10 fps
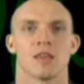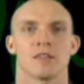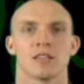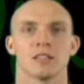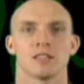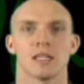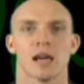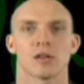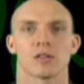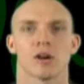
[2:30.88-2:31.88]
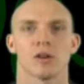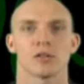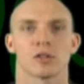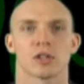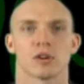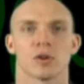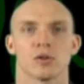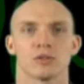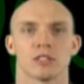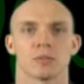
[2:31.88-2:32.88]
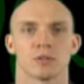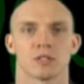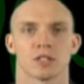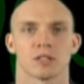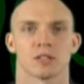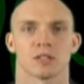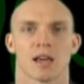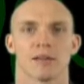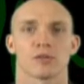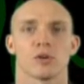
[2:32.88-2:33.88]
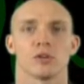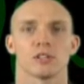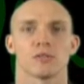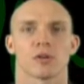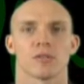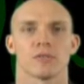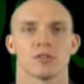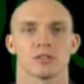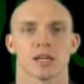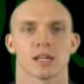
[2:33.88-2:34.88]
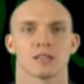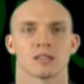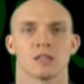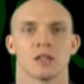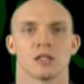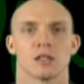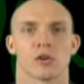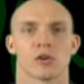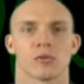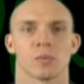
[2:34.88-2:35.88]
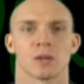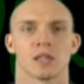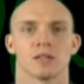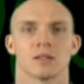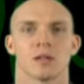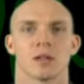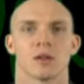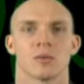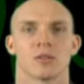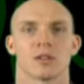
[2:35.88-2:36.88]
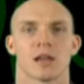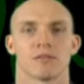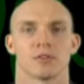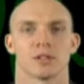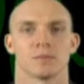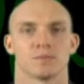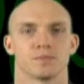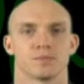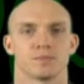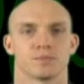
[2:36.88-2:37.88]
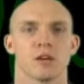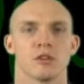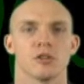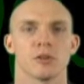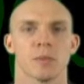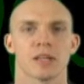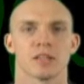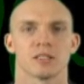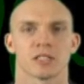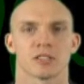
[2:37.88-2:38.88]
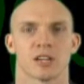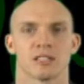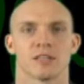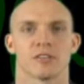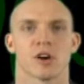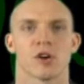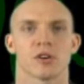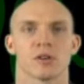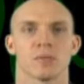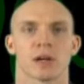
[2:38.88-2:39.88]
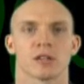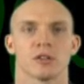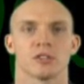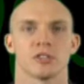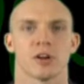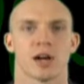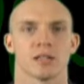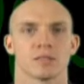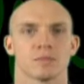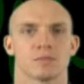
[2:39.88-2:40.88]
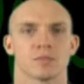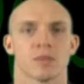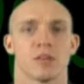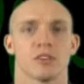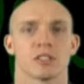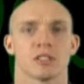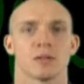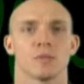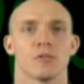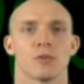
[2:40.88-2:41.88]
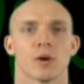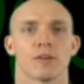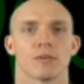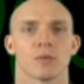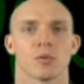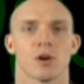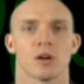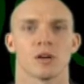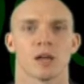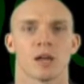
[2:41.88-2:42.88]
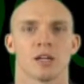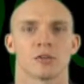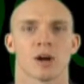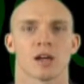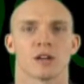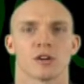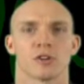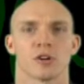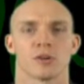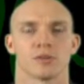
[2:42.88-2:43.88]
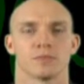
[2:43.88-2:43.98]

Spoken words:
Then see how long you can hold this position. After holding for a few seconds, lower and repeat with the left foot. You can make this exercise even harder by closing your eyes. Eventually move away from the wall and try it on your own.